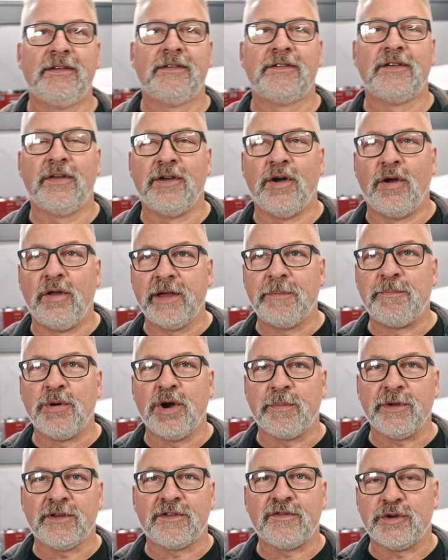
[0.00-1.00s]
So the only
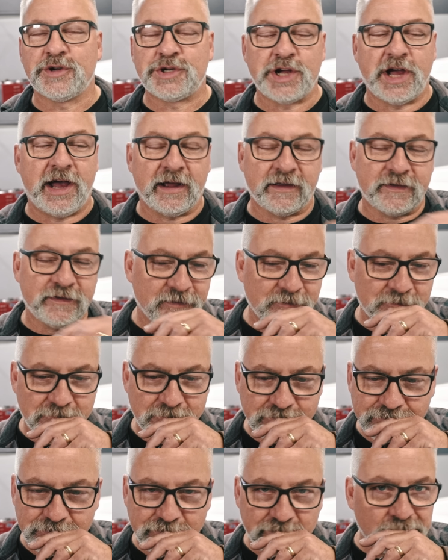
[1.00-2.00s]
purpose for shocks
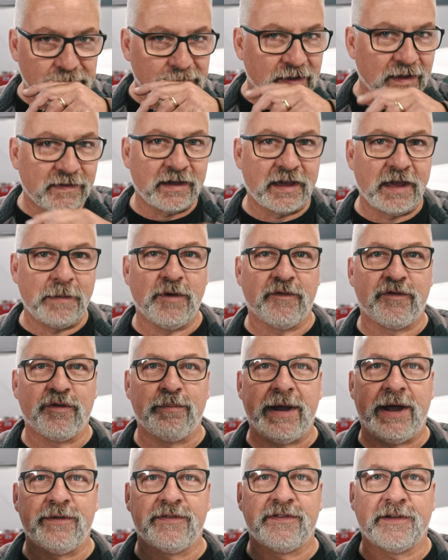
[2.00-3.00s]
is to keep you from
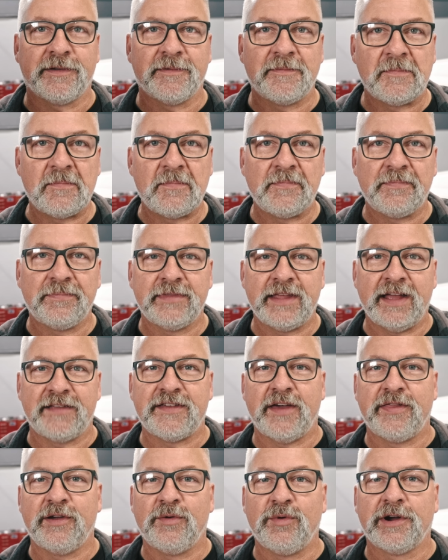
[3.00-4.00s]
bouncing. That's
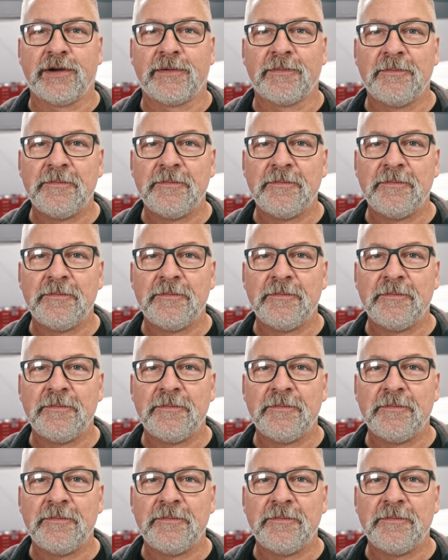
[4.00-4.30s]
how they work.